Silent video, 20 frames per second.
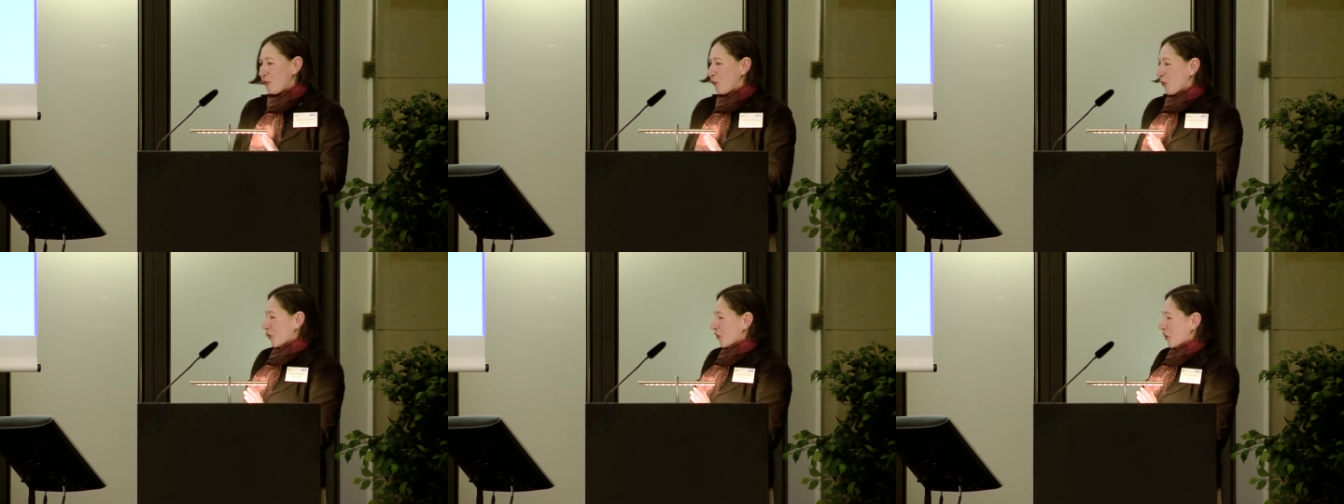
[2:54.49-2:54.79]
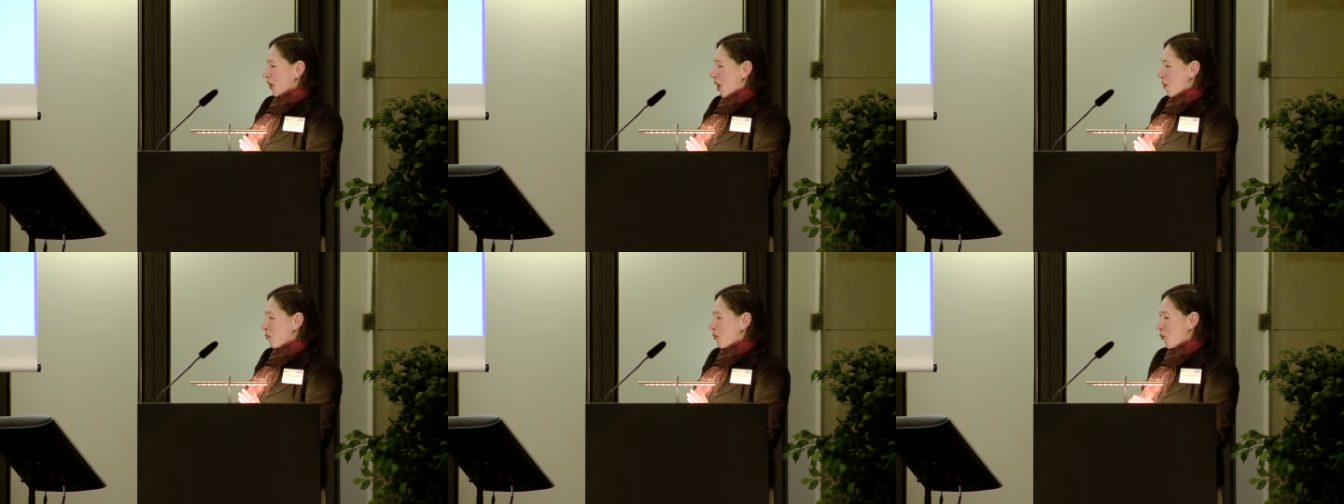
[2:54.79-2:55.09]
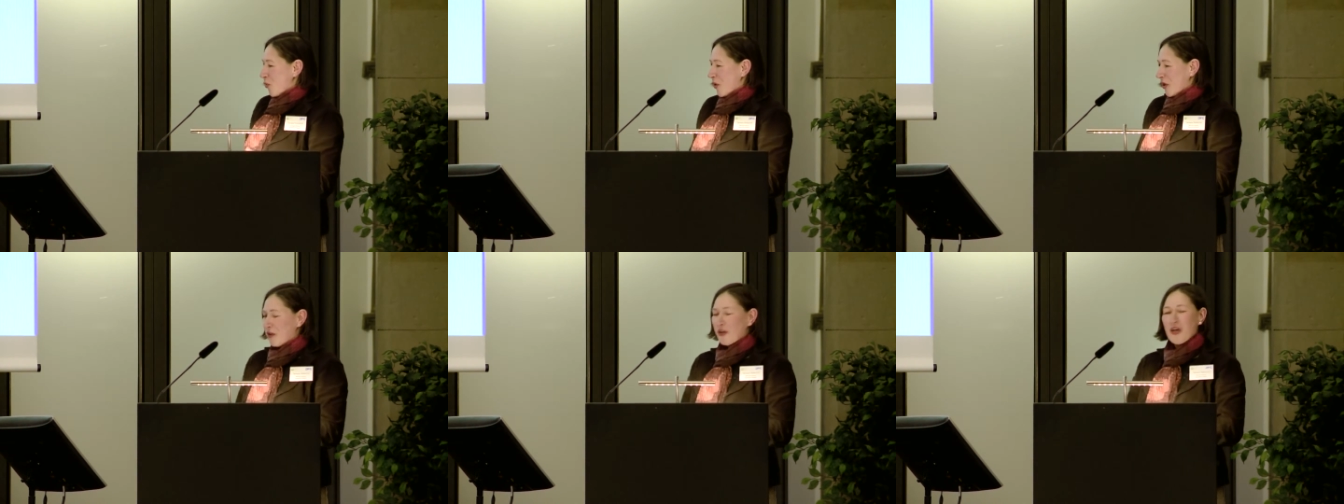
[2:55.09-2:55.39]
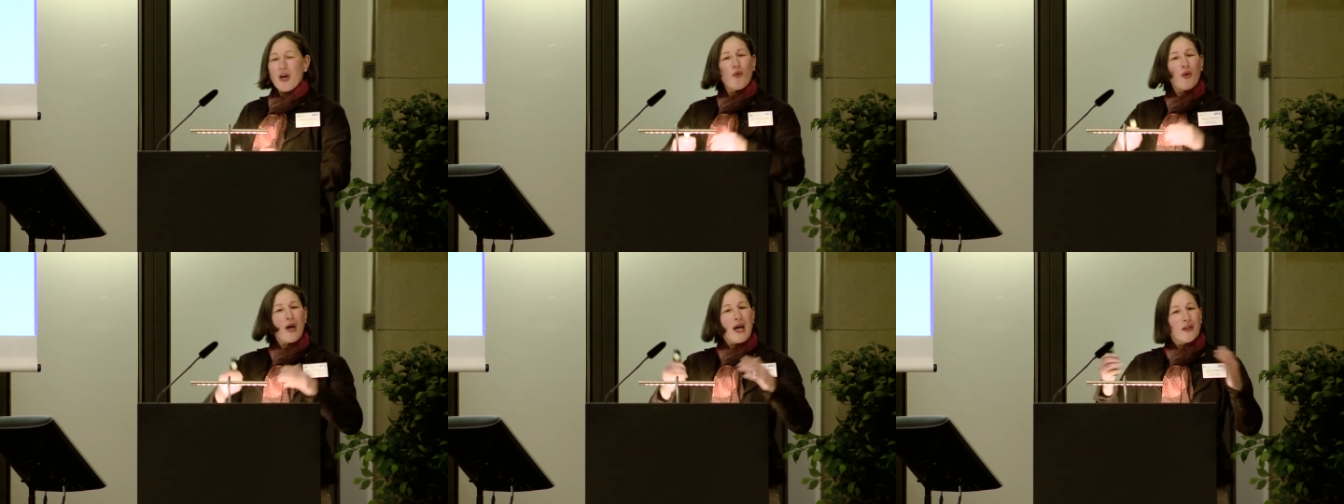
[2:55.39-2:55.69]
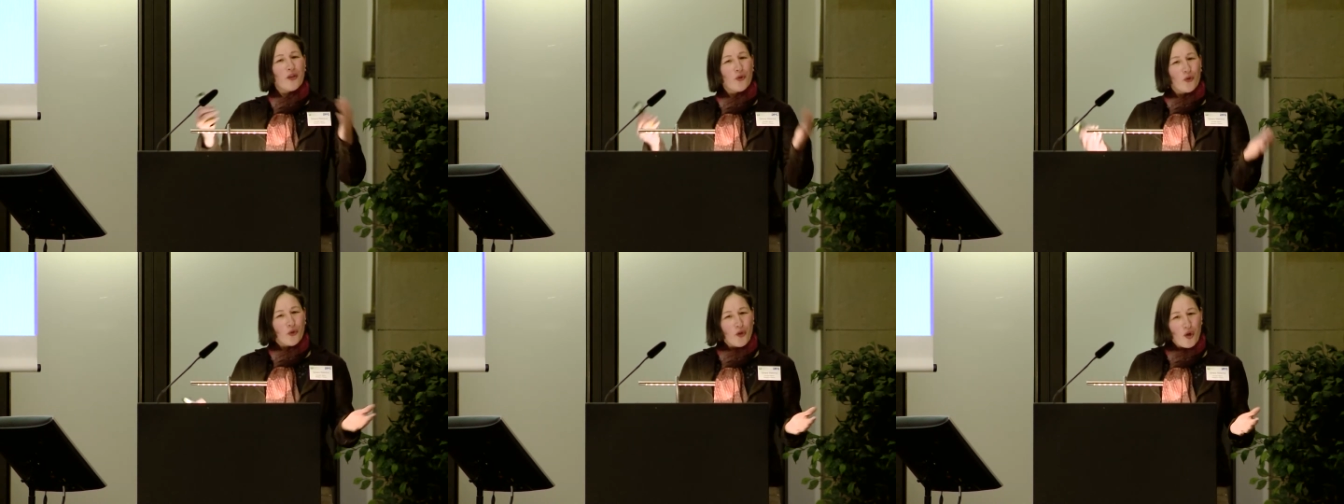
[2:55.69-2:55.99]
for example, with our
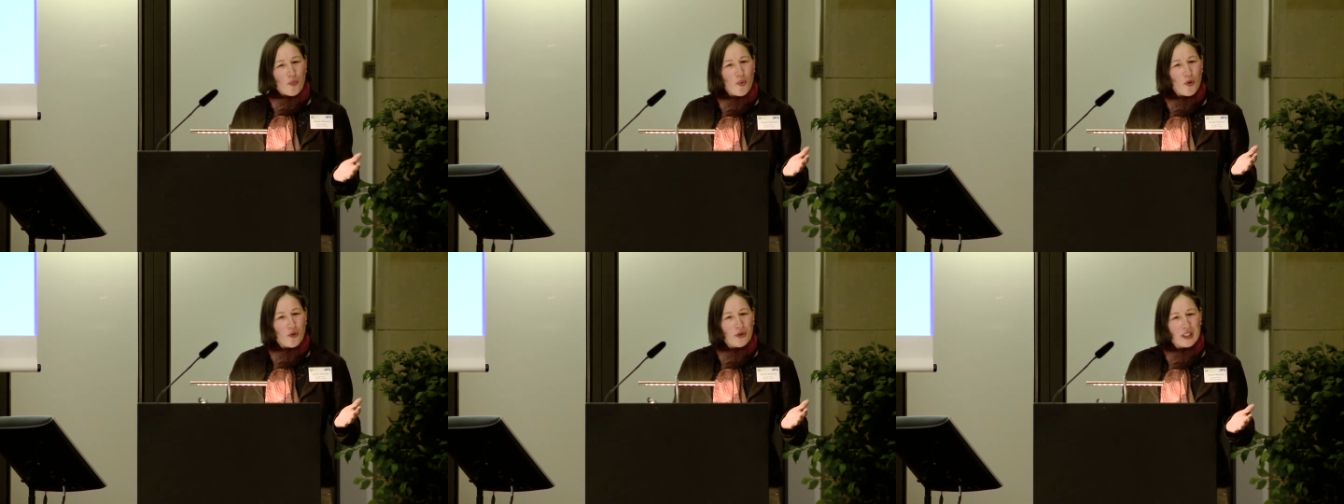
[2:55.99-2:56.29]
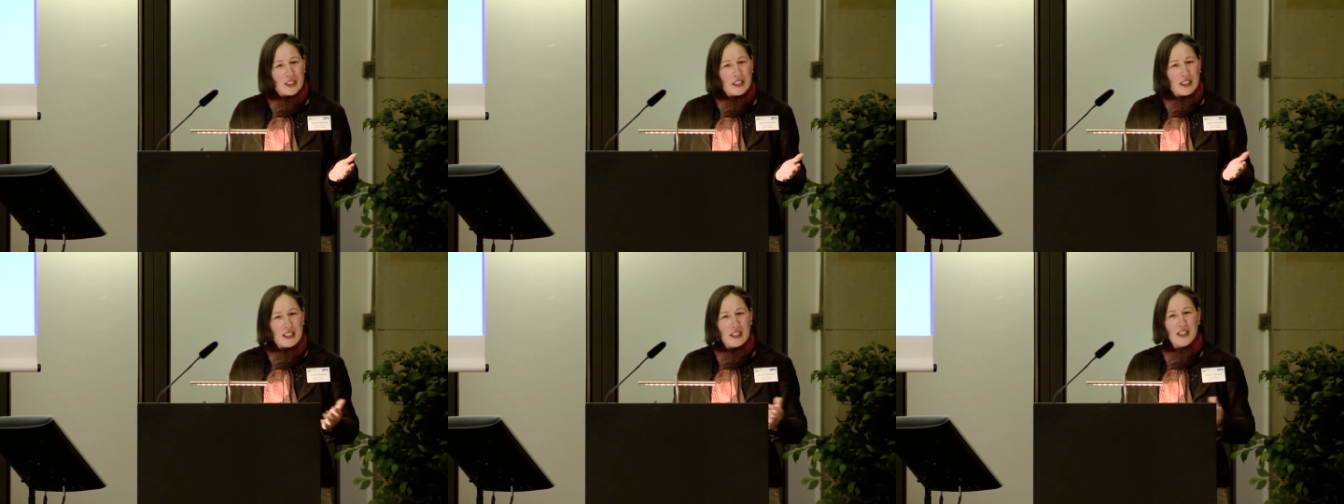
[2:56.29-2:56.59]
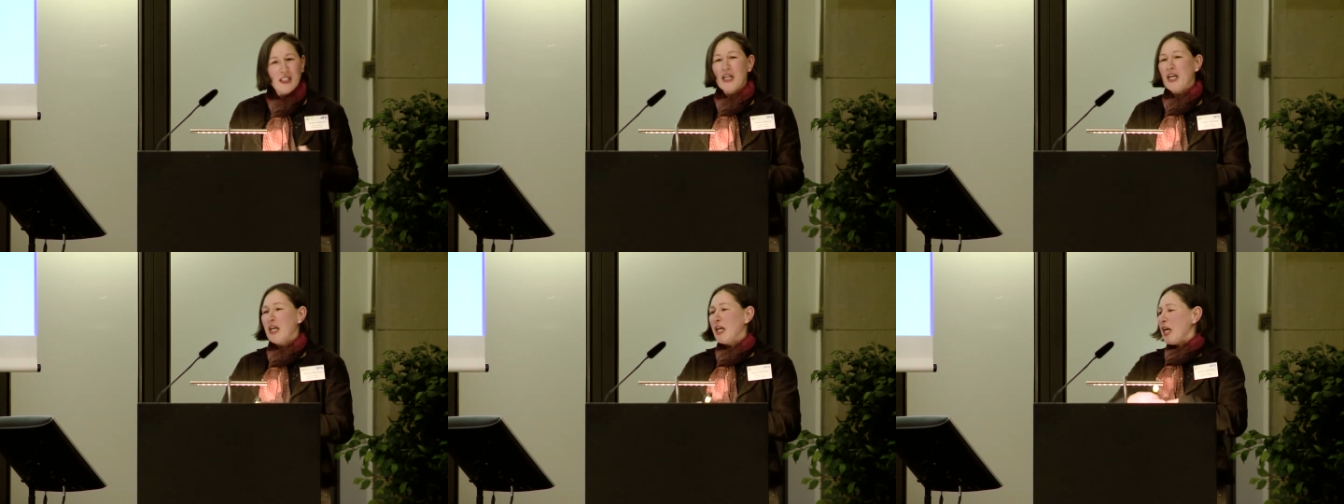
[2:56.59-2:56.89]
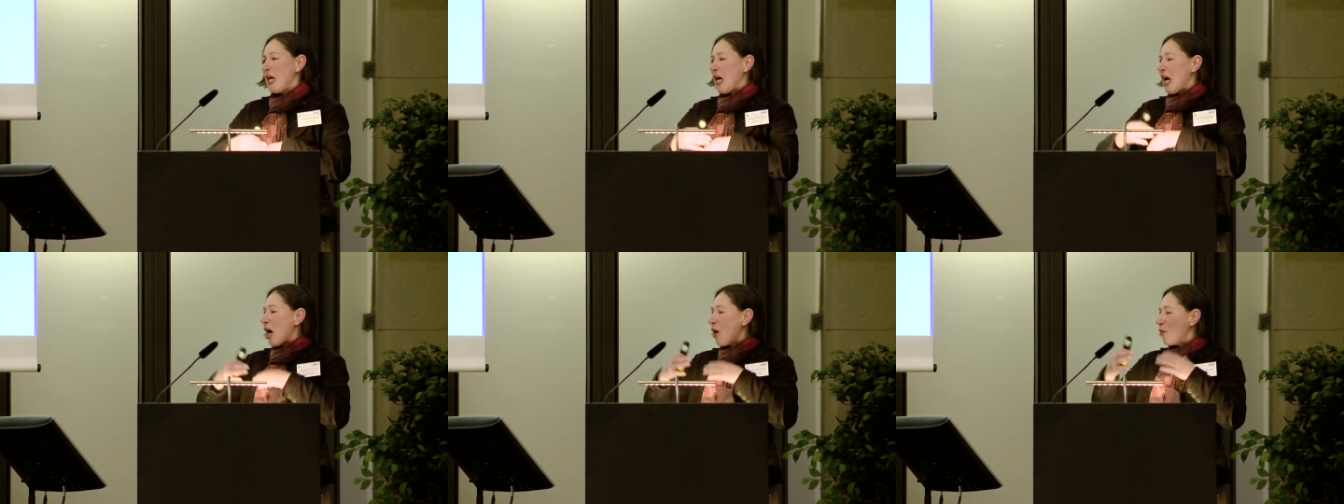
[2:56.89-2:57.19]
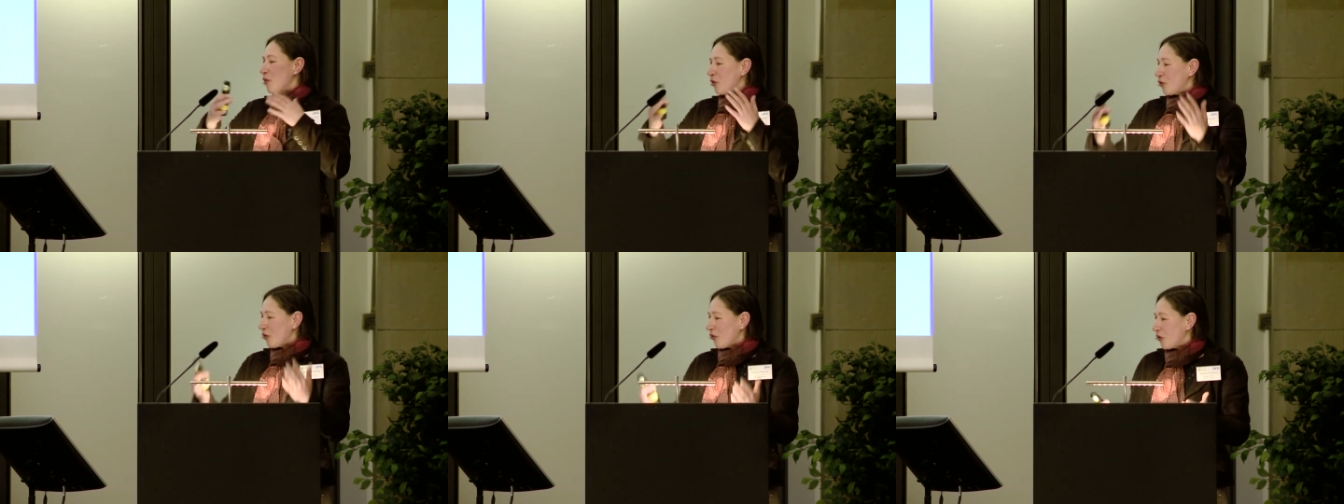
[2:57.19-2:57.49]
editorial policies, our
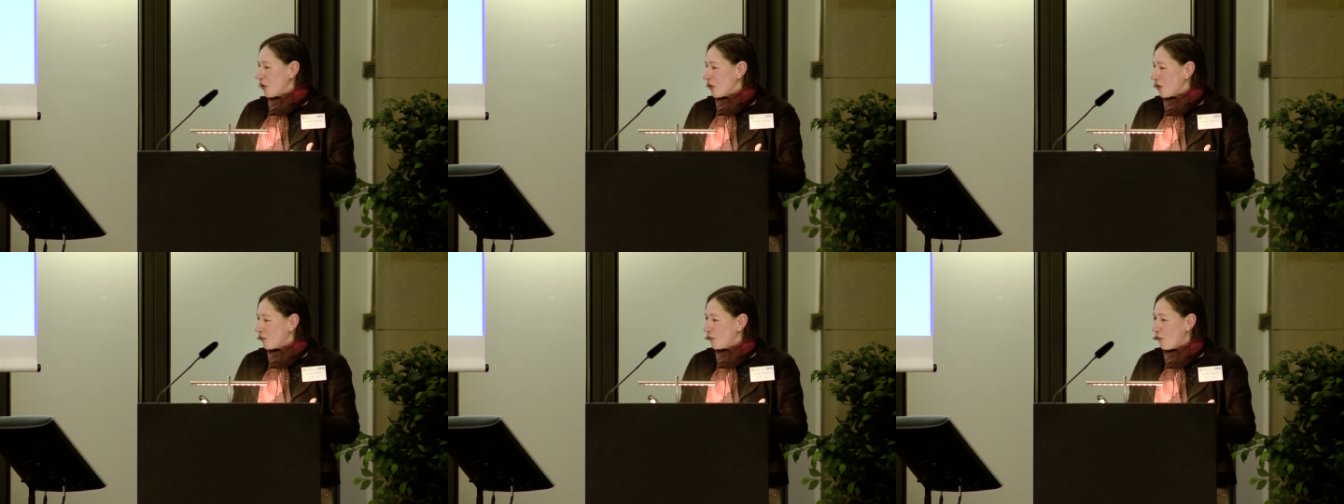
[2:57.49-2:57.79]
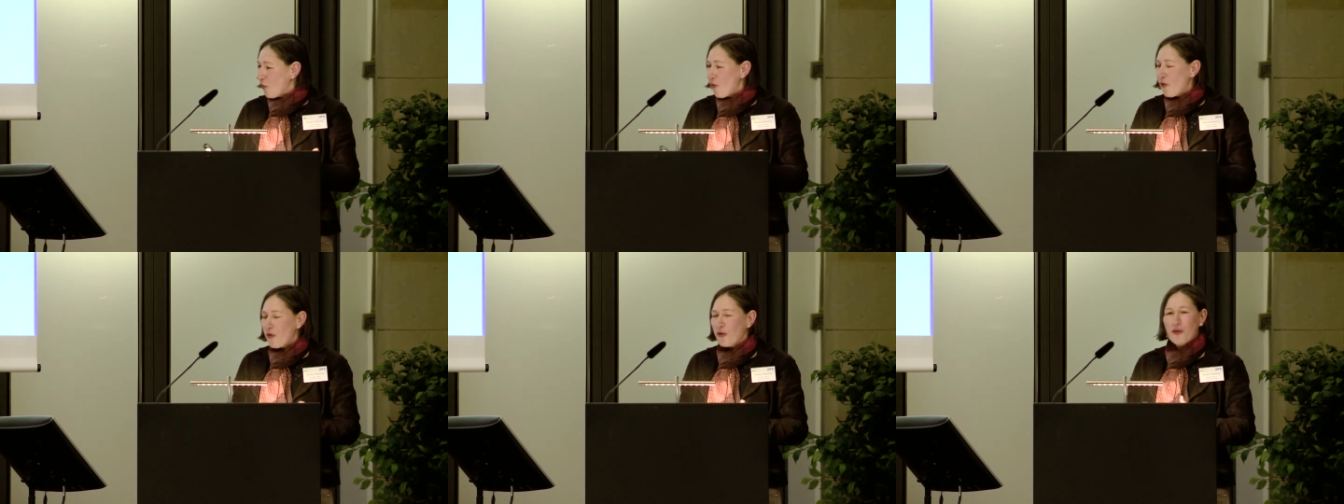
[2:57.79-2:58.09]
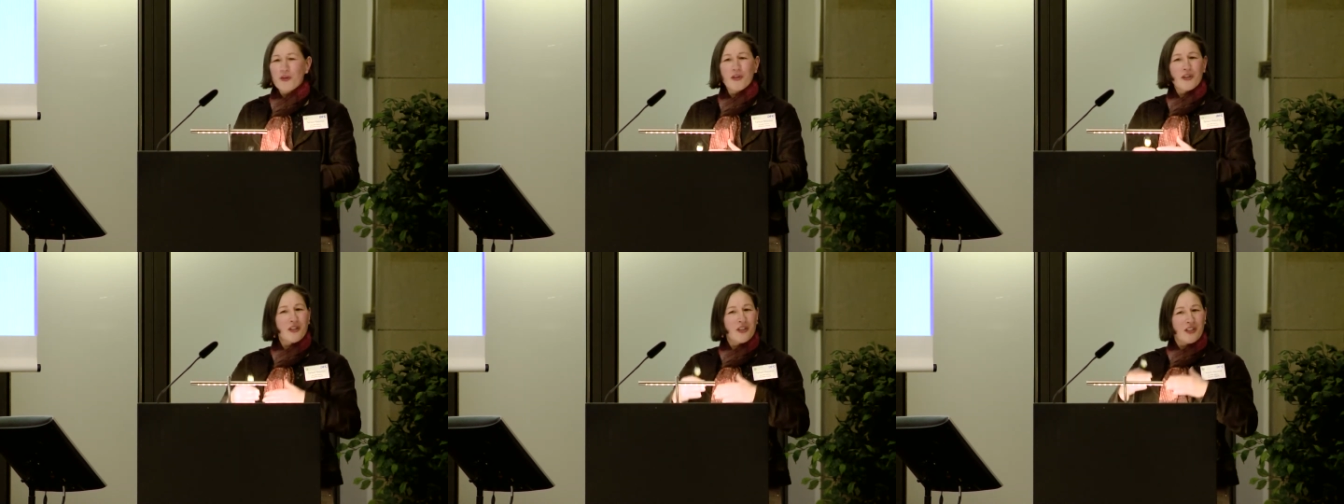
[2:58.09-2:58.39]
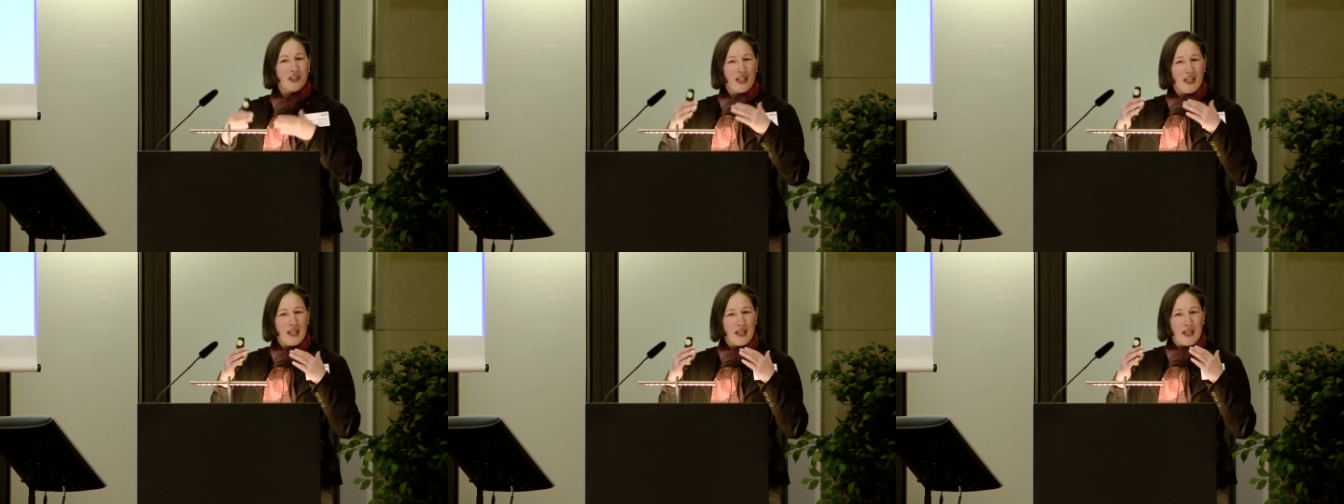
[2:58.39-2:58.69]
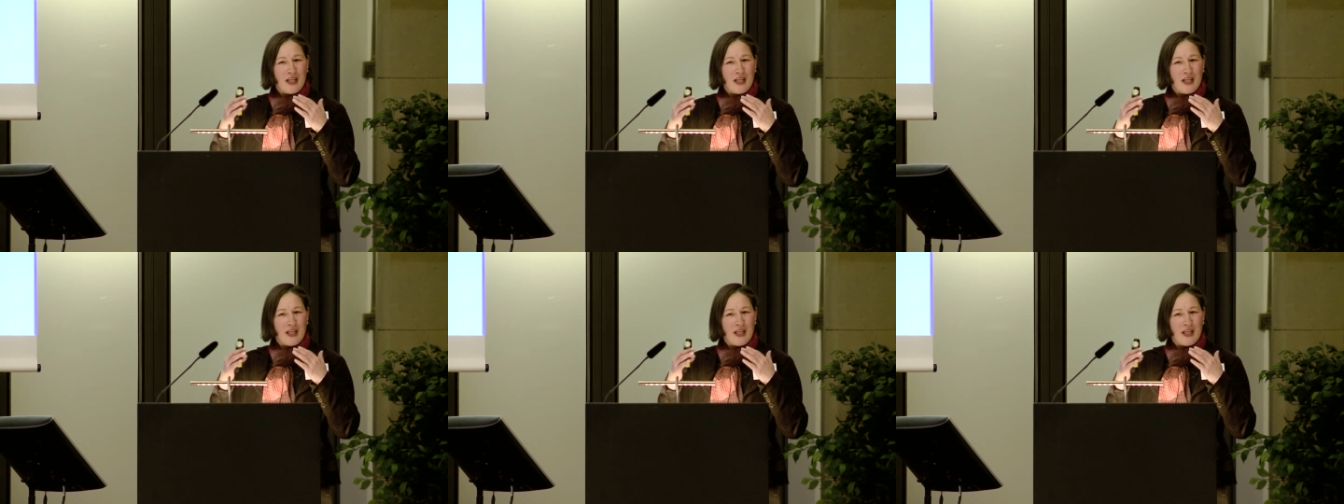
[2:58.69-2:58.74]
instructions for authors.